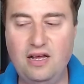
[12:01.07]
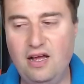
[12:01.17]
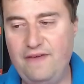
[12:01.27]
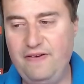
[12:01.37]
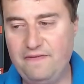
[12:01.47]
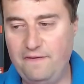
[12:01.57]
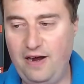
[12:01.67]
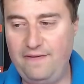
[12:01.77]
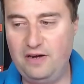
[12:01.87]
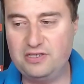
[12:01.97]
I think for
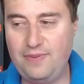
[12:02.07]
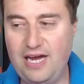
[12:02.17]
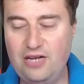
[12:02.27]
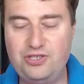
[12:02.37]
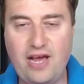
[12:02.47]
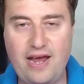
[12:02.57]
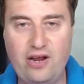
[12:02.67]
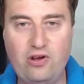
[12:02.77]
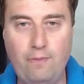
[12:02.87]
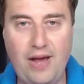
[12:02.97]
£500 you're getting a
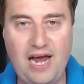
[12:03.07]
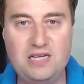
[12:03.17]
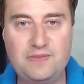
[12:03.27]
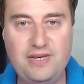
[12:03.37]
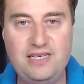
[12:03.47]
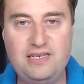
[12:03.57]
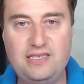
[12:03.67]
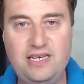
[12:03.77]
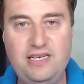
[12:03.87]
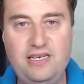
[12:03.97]
good balanced
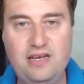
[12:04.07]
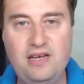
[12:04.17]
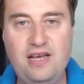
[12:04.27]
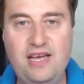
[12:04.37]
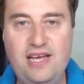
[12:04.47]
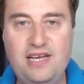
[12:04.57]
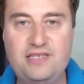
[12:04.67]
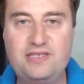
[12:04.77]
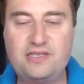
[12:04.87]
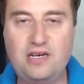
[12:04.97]
PC.
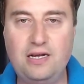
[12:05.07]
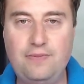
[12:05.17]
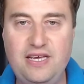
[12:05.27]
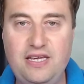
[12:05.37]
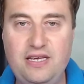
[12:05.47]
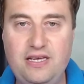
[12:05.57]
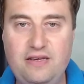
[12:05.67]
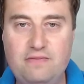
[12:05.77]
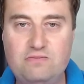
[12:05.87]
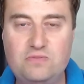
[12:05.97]
It's going to be,
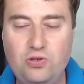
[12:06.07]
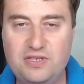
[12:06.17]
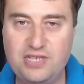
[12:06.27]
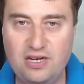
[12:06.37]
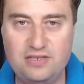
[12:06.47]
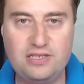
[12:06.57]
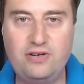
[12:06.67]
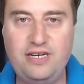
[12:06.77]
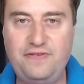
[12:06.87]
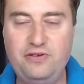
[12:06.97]
to a certain degree,
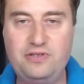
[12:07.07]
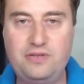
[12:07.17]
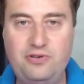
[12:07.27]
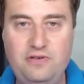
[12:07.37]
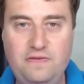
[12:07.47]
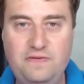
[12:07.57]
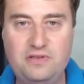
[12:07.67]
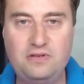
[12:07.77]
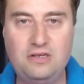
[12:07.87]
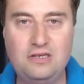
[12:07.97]
future-proofed
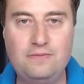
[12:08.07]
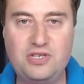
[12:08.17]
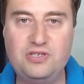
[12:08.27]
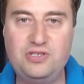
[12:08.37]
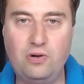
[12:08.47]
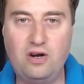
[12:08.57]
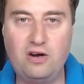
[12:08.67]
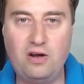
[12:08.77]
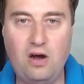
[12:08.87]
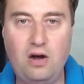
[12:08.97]
because you are
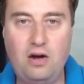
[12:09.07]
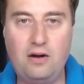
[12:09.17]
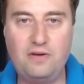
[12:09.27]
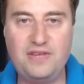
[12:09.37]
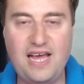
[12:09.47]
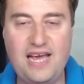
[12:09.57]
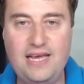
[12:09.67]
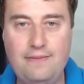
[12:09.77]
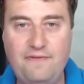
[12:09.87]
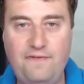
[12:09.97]
on the
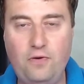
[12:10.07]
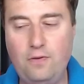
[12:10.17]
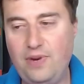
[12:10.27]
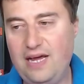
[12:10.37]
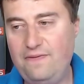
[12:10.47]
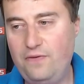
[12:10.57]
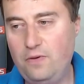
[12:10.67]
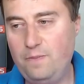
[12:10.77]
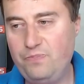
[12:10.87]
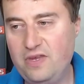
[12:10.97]
AM4 platform.